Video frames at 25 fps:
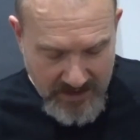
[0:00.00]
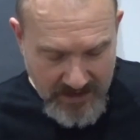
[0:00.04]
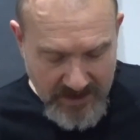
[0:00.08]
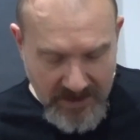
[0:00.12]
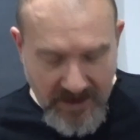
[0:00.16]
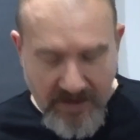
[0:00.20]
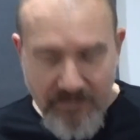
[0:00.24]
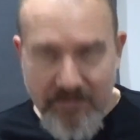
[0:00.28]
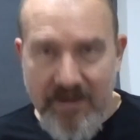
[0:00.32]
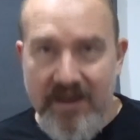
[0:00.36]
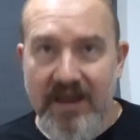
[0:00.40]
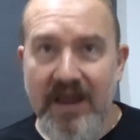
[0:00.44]

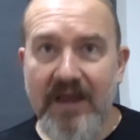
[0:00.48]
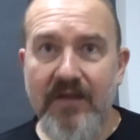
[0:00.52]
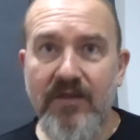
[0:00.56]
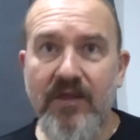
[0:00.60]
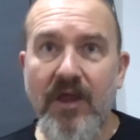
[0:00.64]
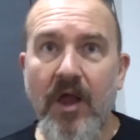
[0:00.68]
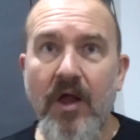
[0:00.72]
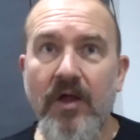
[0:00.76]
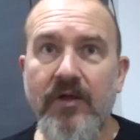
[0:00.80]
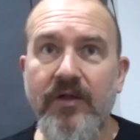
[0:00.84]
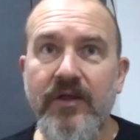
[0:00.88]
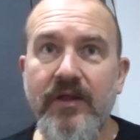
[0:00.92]
it's been
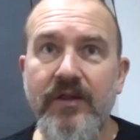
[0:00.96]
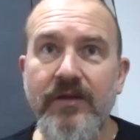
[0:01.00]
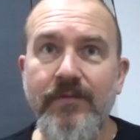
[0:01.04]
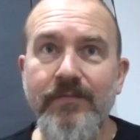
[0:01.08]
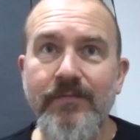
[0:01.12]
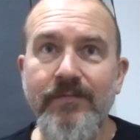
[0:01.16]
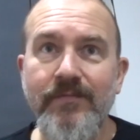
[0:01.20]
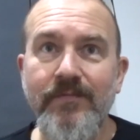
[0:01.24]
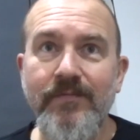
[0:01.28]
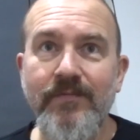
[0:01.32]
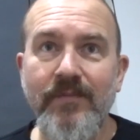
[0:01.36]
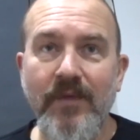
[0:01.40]
kickstarted,
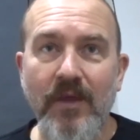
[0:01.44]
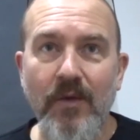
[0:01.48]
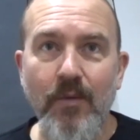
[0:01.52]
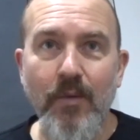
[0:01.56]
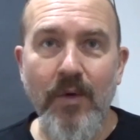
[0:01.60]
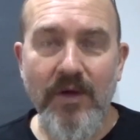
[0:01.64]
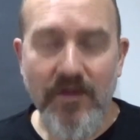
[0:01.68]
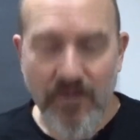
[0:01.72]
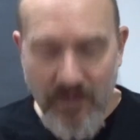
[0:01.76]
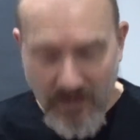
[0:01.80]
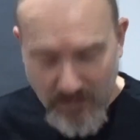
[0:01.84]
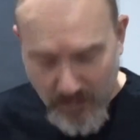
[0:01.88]

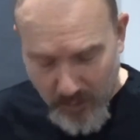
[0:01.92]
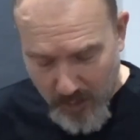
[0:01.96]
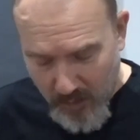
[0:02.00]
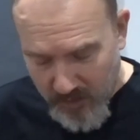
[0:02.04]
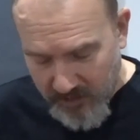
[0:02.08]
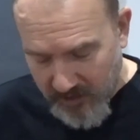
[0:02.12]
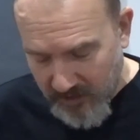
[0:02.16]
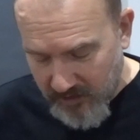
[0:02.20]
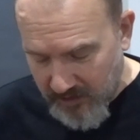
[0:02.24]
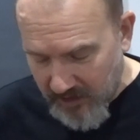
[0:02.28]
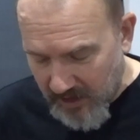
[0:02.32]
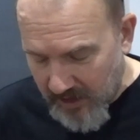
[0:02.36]
which was
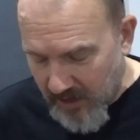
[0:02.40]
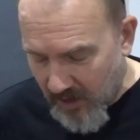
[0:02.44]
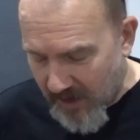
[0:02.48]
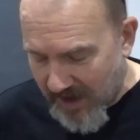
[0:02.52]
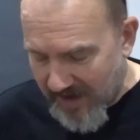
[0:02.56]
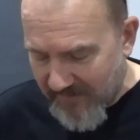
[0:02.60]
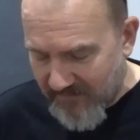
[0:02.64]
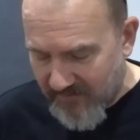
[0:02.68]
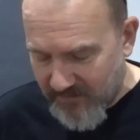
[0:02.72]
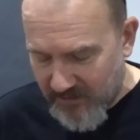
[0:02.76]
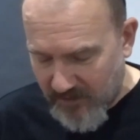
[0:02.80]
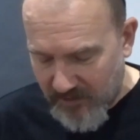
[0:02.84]
a
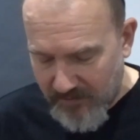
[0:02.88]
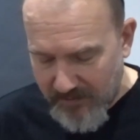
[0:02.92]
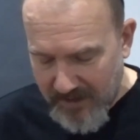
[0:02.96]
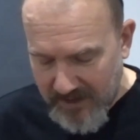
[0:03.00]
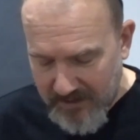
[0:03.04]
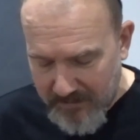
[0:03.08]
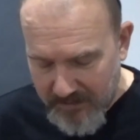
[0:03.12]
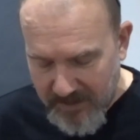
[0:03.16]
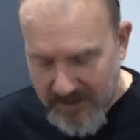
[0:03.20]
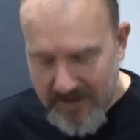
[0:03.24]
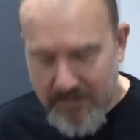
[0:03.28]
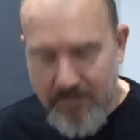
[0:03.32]
delight to
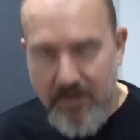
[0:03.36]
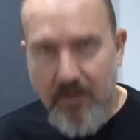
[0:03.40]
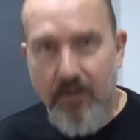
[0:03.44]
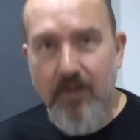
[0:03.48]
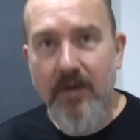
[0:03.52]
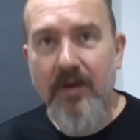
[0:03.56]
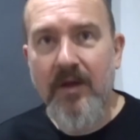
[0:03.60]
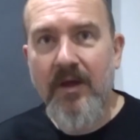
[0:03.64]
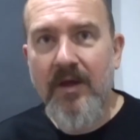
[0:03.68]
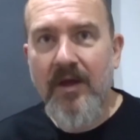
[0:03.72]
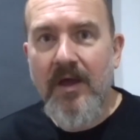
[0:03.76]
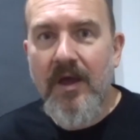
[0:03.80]
many people.
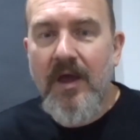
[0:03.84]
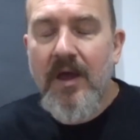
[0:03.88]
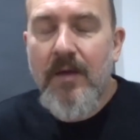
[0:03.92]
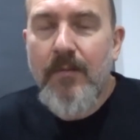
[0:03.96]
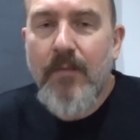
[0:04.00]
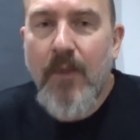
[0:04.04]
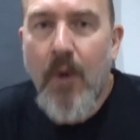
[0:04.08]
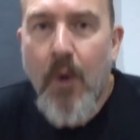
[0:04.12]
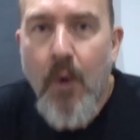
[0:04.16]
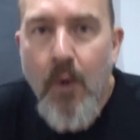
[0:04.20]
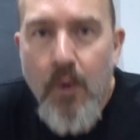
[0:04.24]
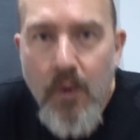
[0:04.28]

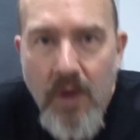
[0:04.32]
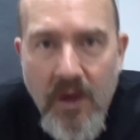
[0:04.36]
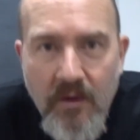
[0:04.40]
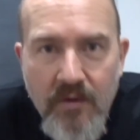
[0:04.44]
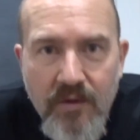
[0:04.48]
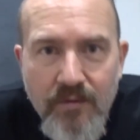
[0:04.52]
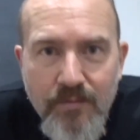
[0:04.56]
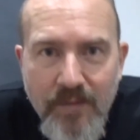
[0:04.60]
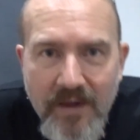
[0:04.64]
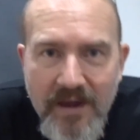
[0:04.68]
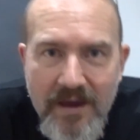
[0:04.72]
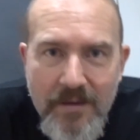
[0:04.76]
But all
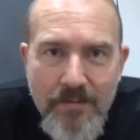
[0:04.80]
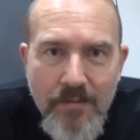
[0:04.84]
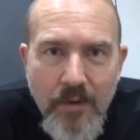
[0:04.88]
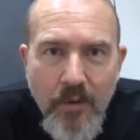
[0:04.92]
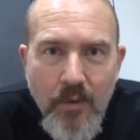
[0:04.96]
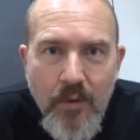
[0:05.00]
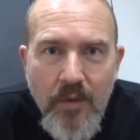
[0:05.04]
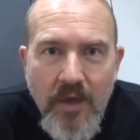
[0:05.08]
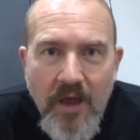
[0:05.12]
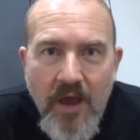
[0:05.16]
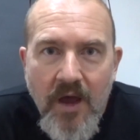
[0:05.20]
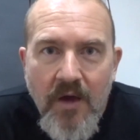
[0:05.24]
those
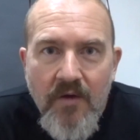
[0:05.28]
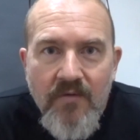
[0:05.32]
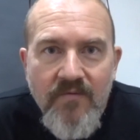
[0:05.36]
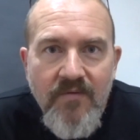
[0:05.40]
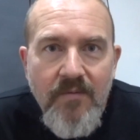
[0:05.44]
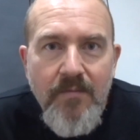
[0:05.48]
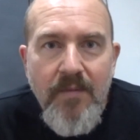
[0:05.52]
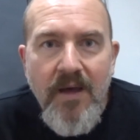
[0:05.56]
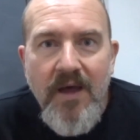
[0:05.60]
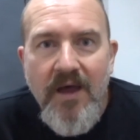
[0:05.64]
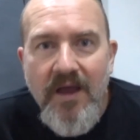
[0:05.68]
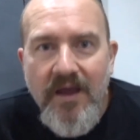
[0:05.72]
people that
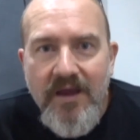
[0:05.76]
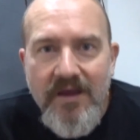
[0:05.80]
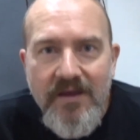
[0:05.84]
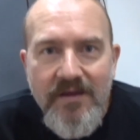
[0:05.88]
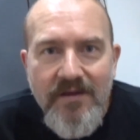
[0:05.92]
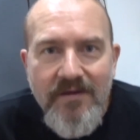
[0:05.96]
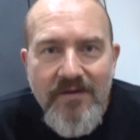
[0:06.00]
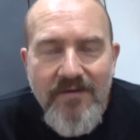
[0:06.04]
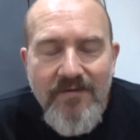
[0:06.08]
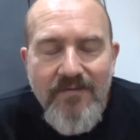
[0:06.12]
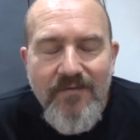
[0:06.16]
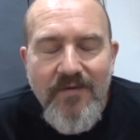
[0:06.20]
overpaid
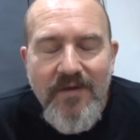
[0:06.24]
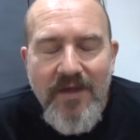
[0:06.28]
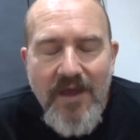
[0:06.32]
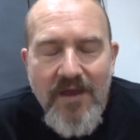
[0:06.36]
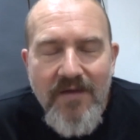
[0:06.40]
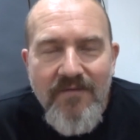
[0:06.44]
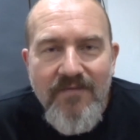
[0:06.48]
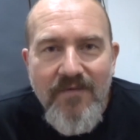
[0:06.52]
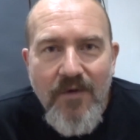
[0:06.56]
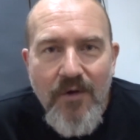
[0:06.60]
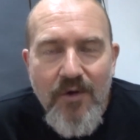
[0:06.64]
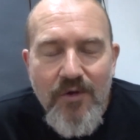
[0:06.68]
for
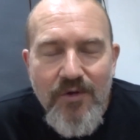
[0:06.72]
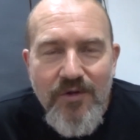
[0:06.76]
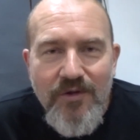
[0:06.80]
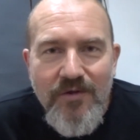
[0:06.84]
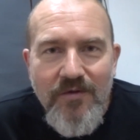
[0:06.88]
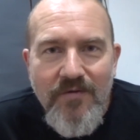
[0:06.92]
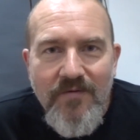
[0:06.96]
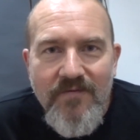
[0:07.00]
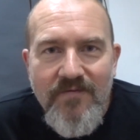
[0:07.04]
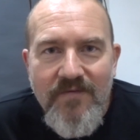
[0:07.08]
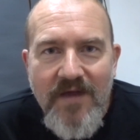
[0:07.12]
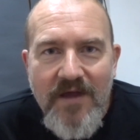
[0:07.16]
their version
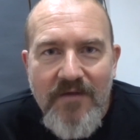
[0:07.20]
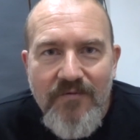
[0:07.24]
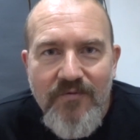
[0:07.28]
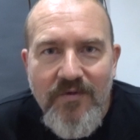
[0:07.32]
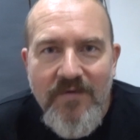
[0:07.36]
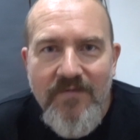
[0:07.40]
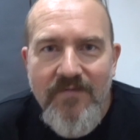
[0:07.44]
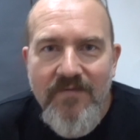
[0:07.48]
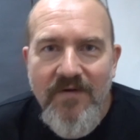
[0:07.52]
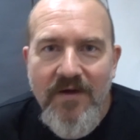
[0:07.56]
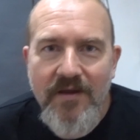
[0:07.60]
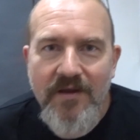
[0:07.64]
of
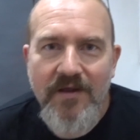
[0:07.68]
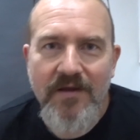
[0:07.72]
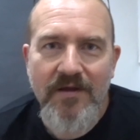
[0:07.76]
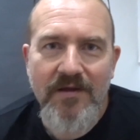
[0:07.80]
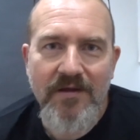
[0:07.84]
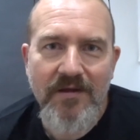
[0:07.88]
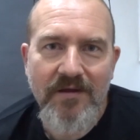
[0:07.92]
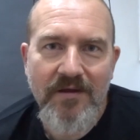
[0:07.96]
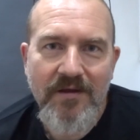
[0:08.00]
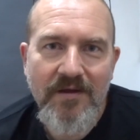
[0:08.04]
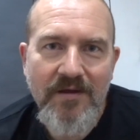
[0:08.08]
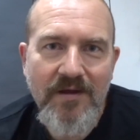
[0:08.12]
Factory Funner,
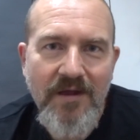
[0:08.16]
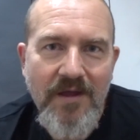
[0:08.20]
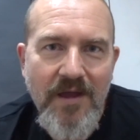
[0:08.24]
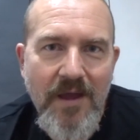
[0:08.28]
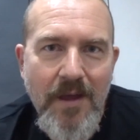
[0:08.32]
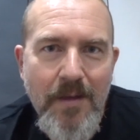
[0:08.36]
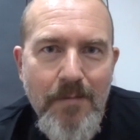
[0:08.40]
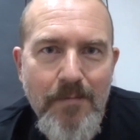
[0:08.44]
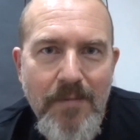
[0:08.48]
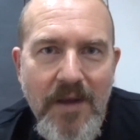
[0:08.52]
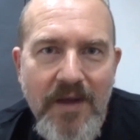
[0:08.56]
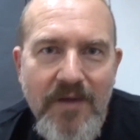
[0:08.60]

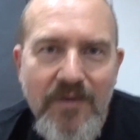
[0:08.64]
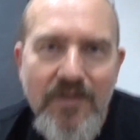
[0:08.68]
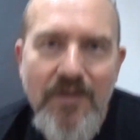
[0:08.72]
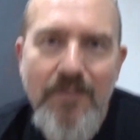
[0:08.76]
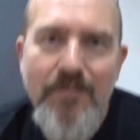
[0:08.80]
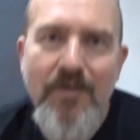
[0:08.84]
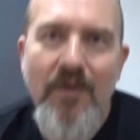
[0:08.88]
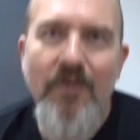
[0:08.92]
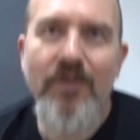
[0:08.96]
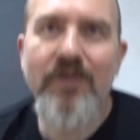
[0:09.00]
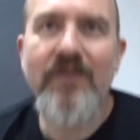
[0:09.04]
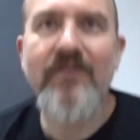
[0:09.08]
based
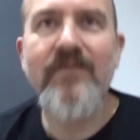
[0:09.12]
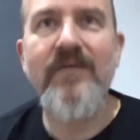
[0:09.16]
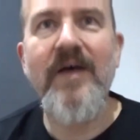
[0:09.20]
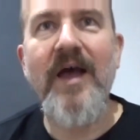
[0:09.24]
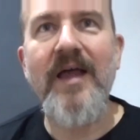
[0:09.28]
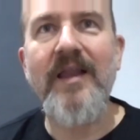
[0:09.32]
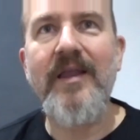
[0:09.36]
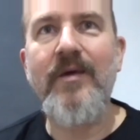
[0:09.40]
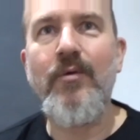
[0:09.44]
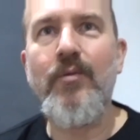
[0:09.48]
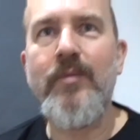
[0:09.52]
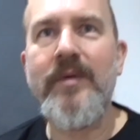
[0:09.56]
upon the
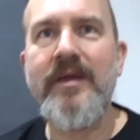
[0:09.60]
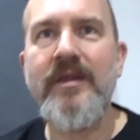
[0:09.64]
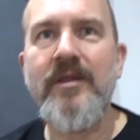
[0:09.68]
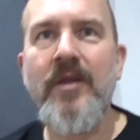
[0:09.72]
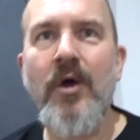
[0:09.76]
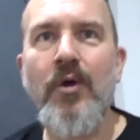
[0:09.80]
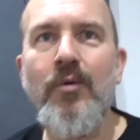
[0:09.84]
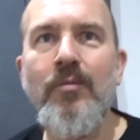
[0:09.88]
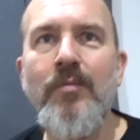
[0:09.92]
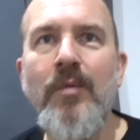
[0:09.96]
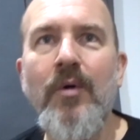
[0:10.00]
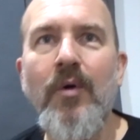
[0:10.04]
fact there will be
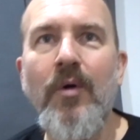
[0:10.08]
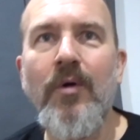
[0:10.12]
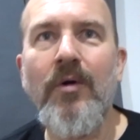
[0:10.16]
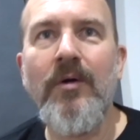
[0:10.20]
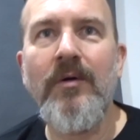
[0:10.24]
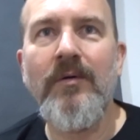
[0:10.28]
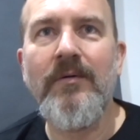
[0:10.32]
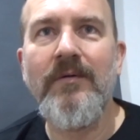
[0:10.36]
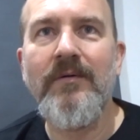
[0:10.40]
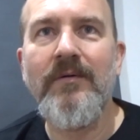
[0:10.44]
no more,